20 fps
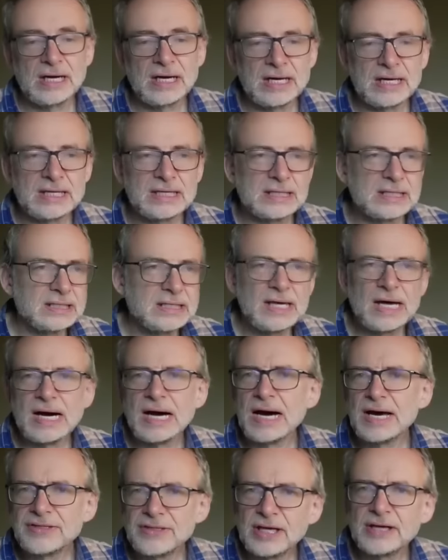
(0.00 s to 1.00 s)
And
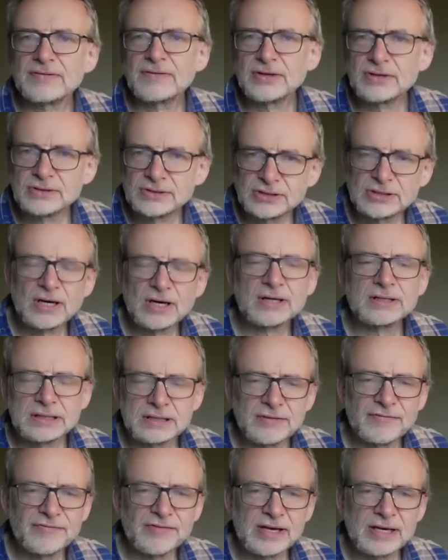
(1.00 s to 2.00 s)
yeah, I think that you're
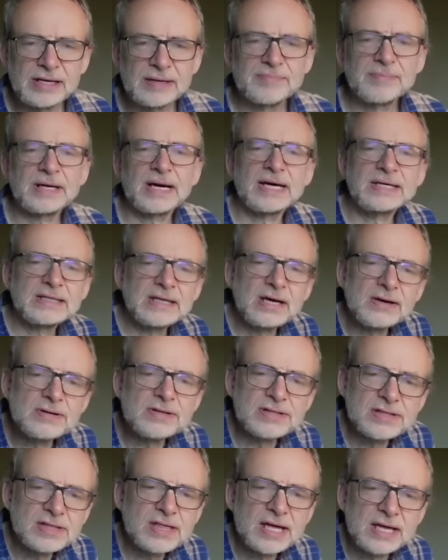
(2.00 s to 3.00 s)
starting to feel it, but I
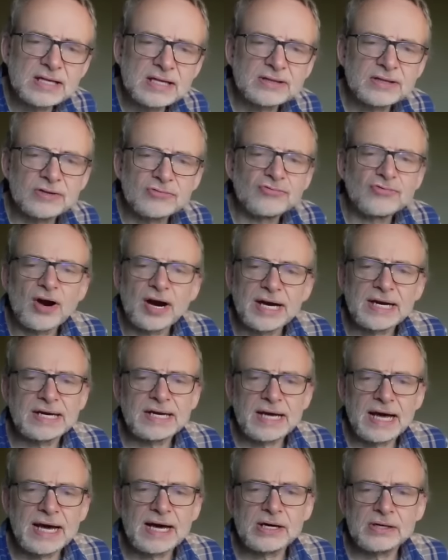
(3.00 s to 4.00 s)
don't think that right
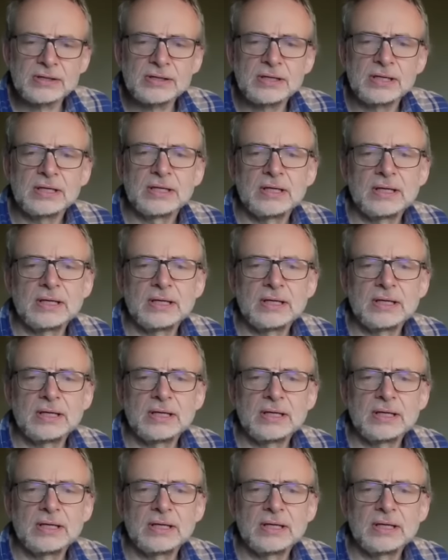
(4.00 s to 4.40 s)
now